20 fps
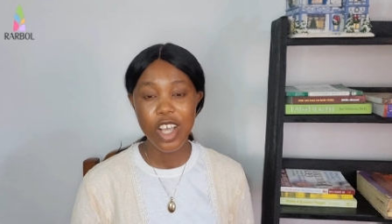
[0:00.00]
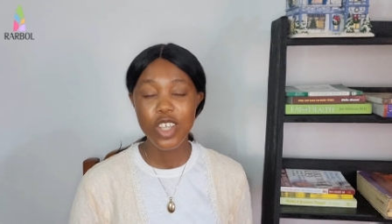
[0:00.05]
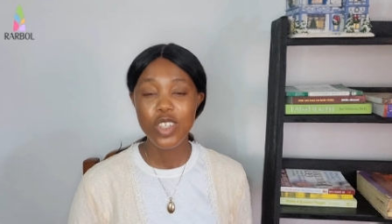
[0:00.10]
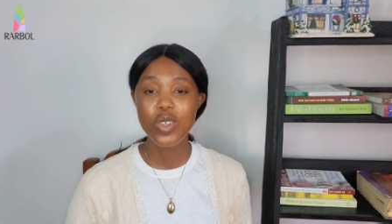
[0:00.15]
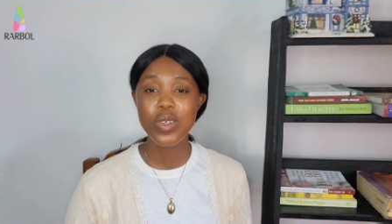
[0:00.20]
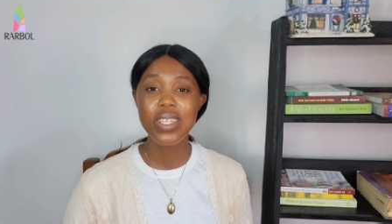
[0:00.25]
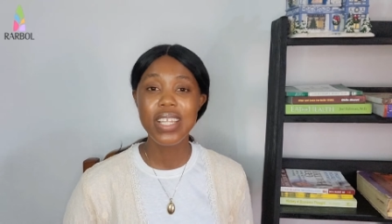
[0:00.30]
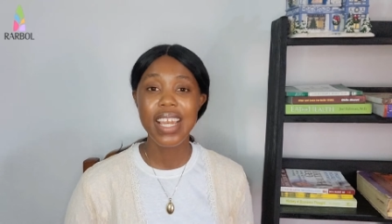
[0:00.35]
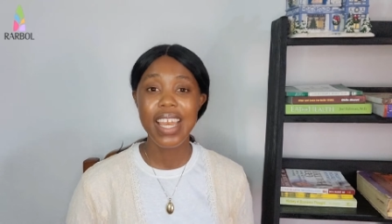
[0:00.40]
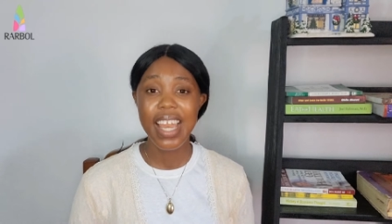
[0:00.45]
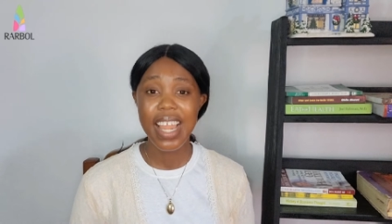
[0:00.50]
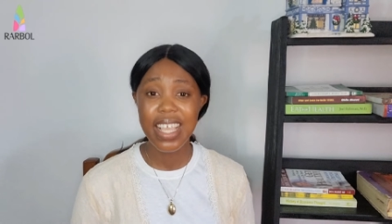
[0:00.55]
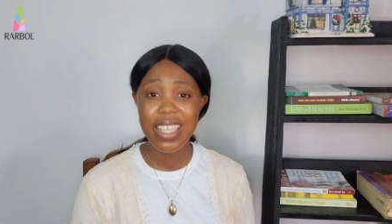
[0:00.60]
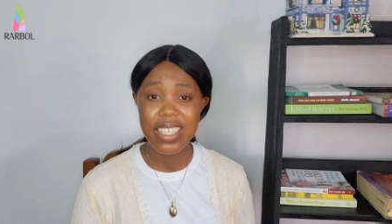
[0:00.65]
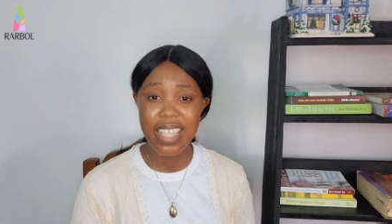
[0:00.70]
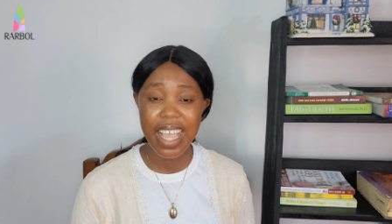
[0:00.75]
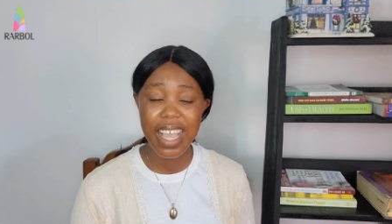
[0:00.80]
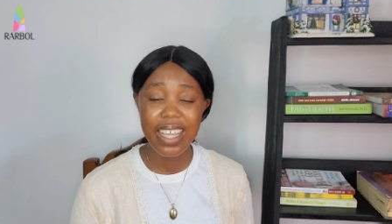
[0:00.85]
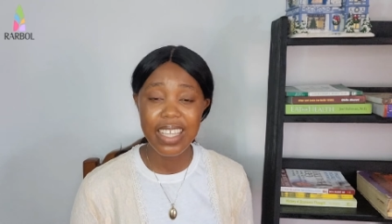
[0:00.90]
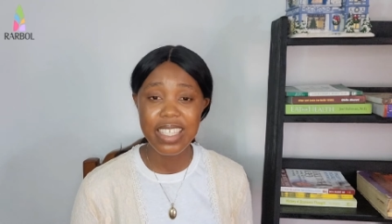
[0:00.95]
So the
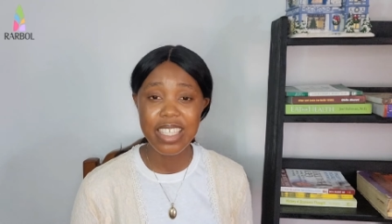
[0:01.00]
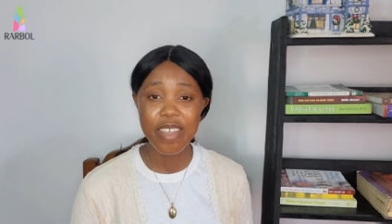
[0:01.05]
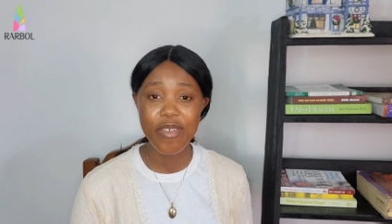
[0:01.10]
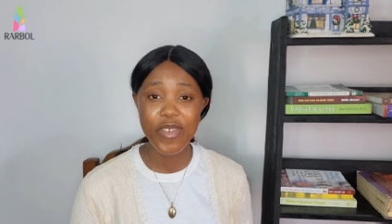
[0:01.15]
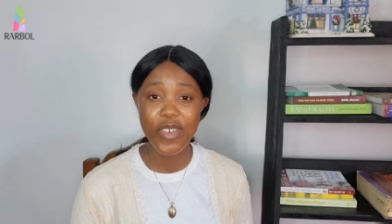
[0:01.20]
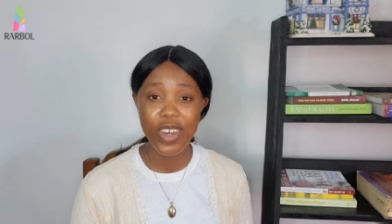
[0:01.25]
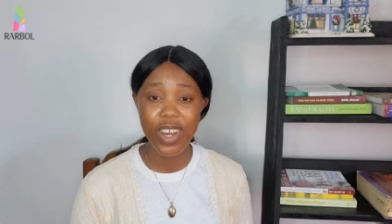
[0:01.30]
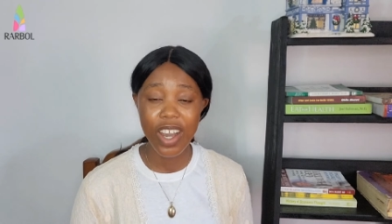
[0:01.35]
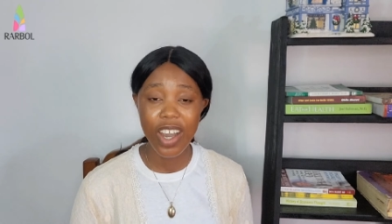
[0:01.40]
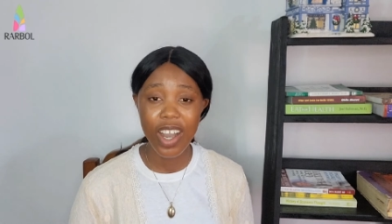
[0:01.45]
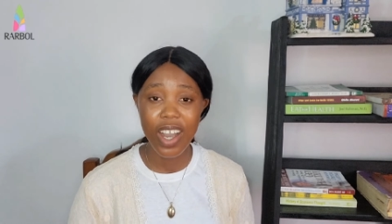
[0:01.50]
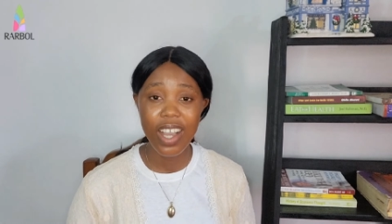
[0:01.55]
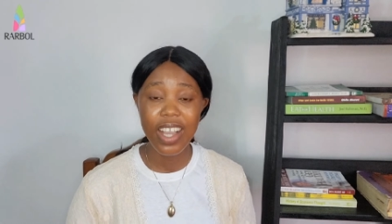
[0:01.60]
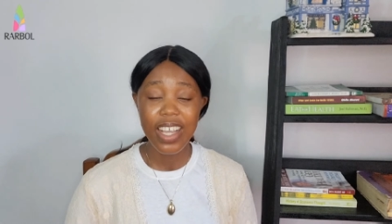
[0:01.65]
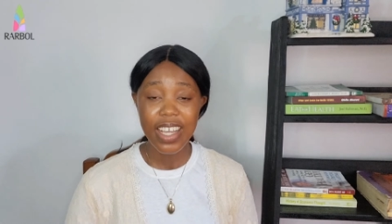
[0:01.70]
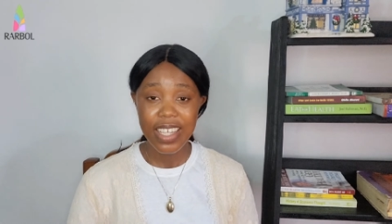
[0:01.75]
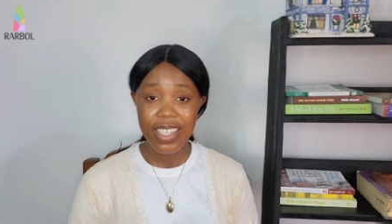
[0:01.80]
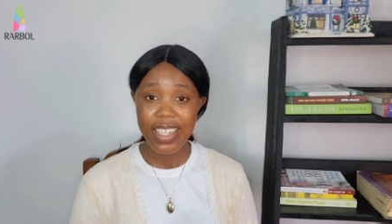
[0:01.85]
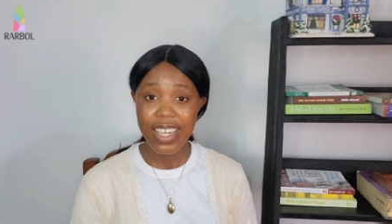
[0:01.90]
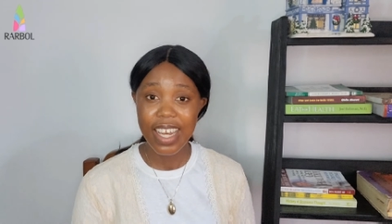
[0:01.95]
less active you are,
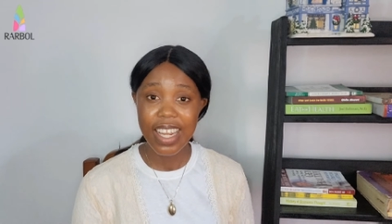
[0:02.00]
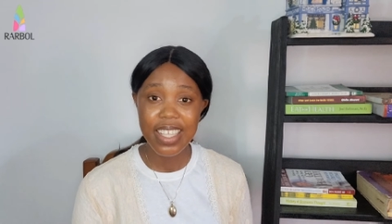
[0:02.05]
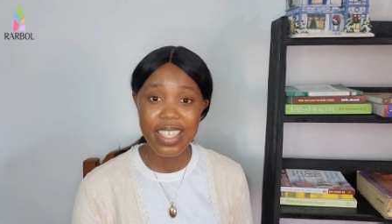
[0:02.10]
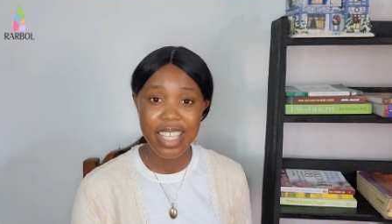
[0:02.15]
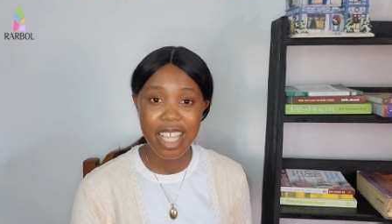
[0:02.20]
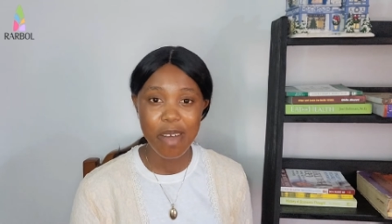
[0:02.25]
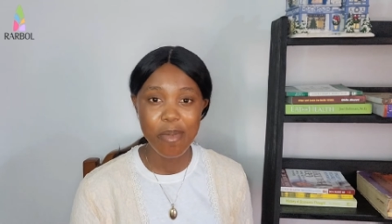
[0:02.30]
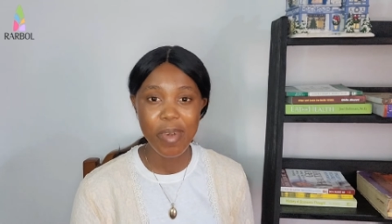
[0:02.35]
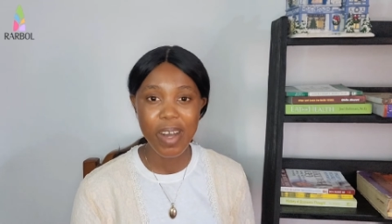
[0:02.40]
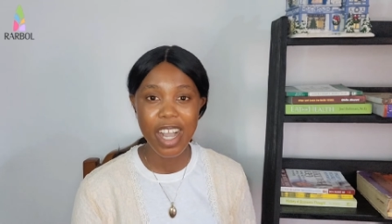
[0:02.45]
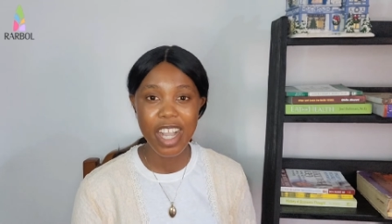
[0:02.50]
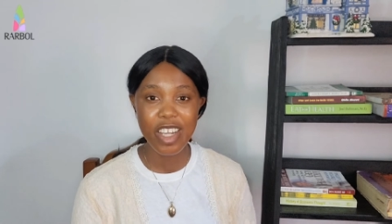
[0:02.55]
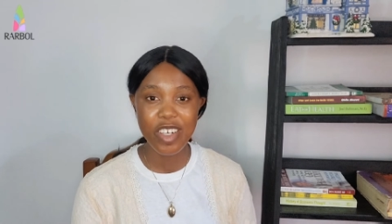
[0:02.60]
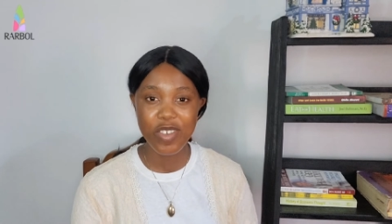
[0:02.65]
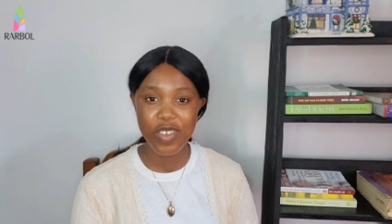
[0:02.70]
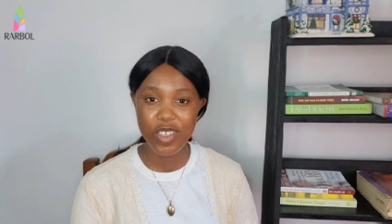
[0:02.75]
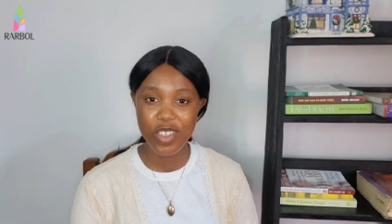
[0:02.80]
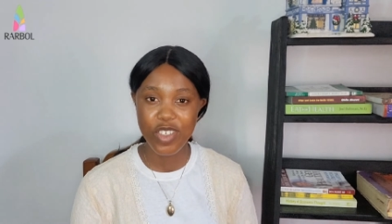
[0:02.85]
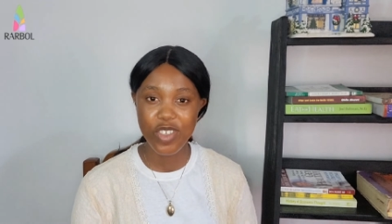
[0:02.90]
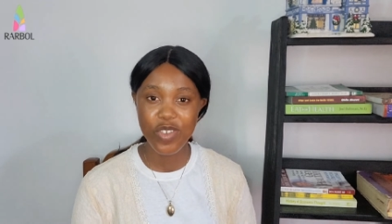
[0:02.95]
the less
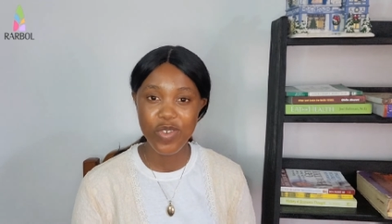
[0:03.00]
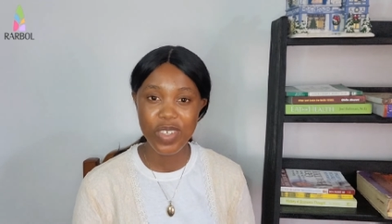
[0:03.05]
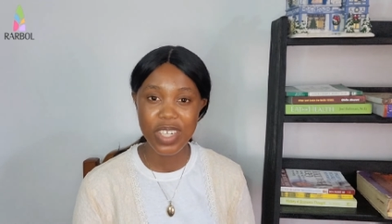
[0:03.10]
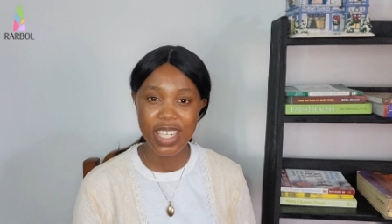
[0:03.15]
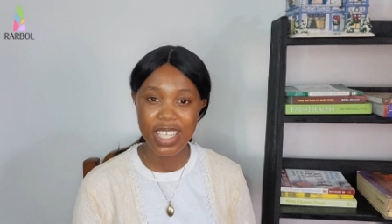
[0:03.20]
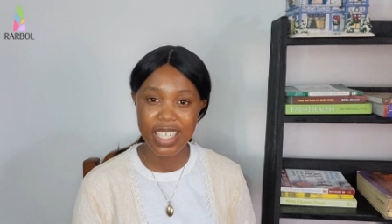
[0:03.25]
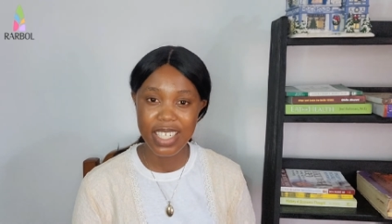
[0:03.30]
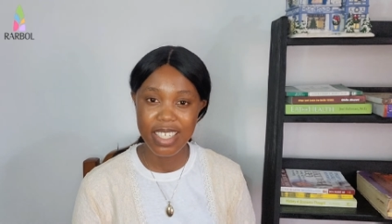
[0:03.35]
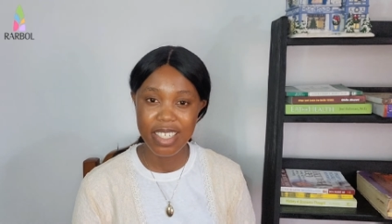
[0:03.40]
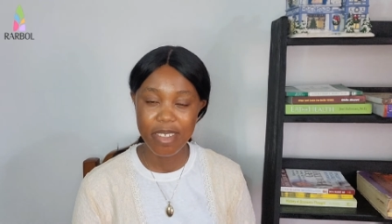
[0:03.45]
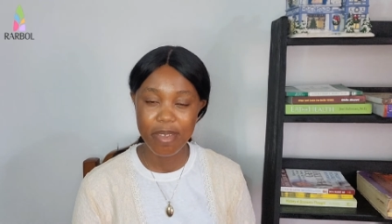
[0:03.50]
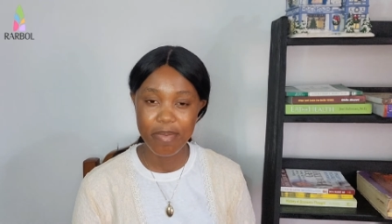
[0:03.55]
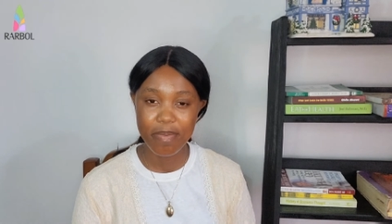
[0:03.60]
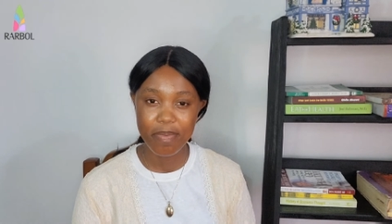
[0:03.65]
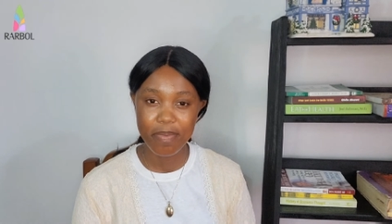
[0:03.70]
carbohydrates you need.